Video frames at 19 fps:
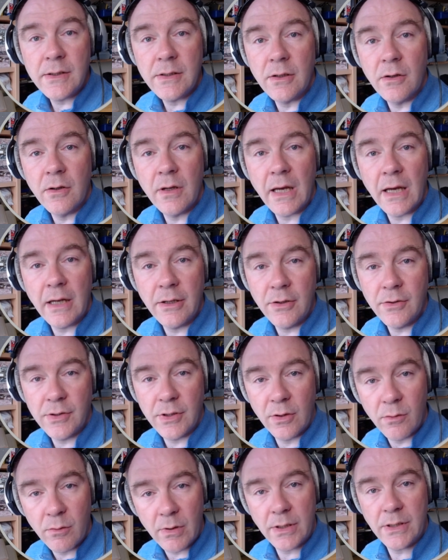look at using
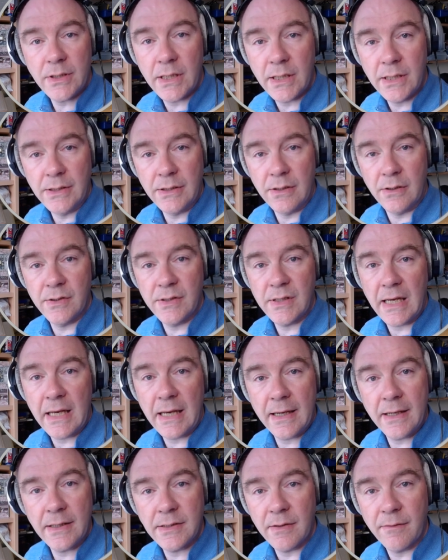quantisers
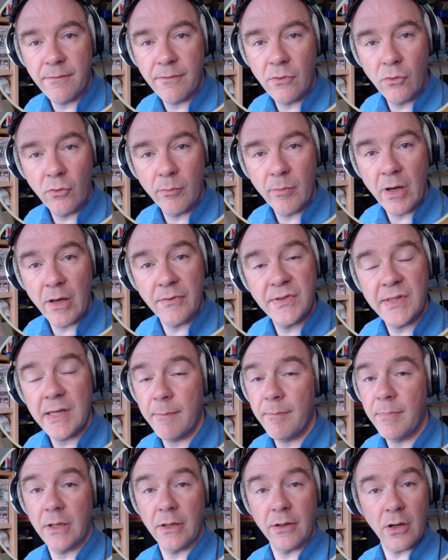as a form of
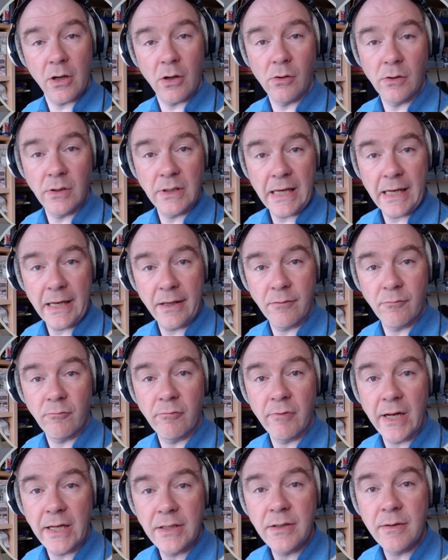sample and hold and
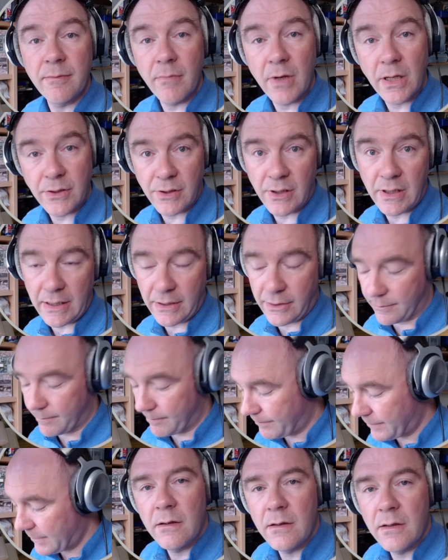random modulation.
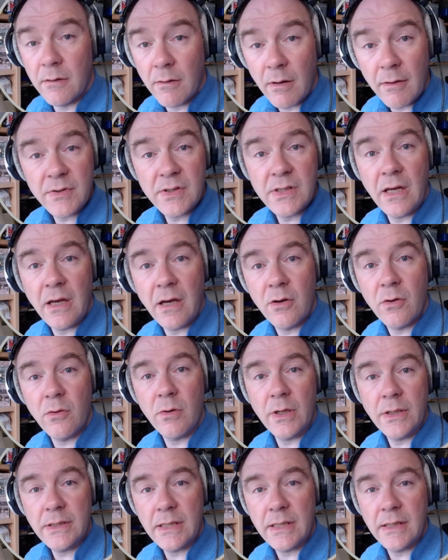Now obviously a
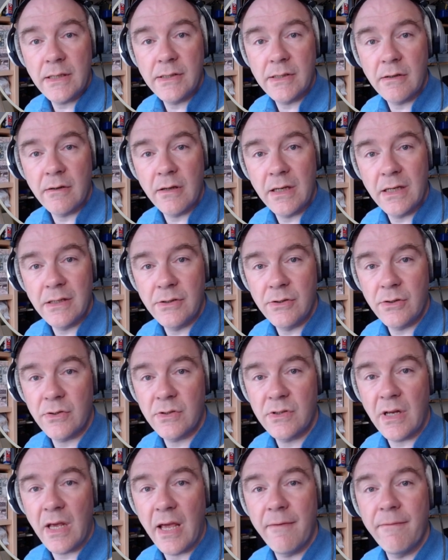quantiser is
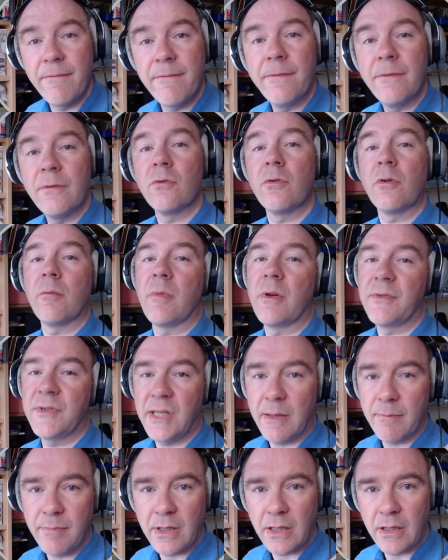just a form of
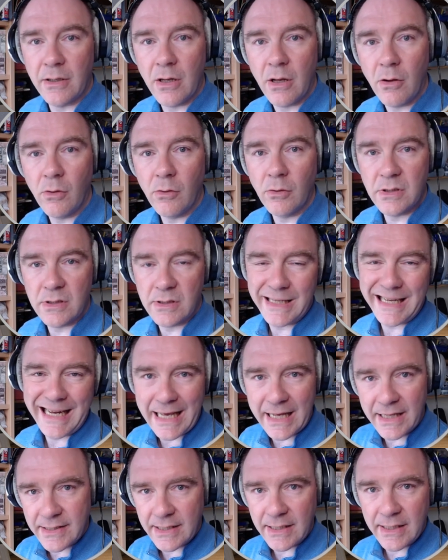sample and hold that
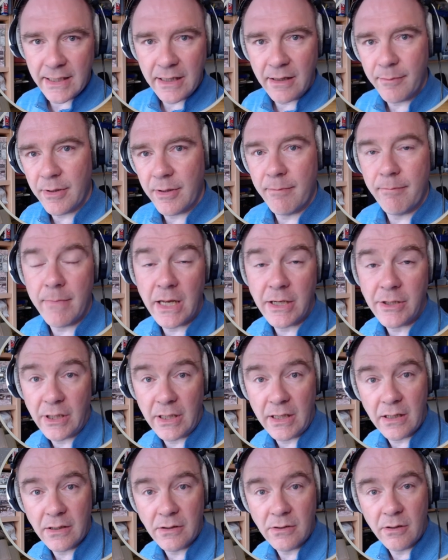adds a little bit of magic
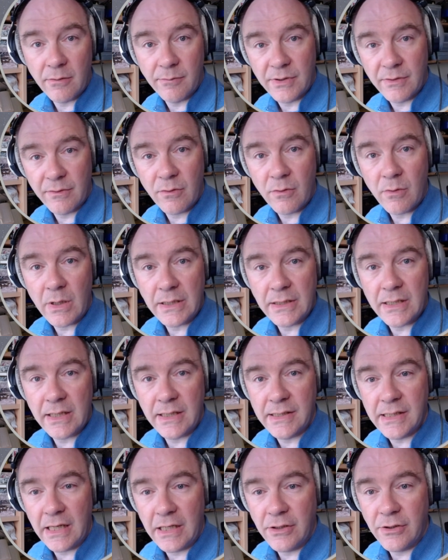in terms of
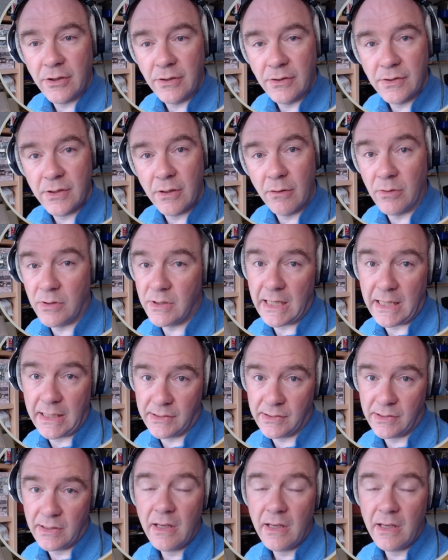quantization. So it takes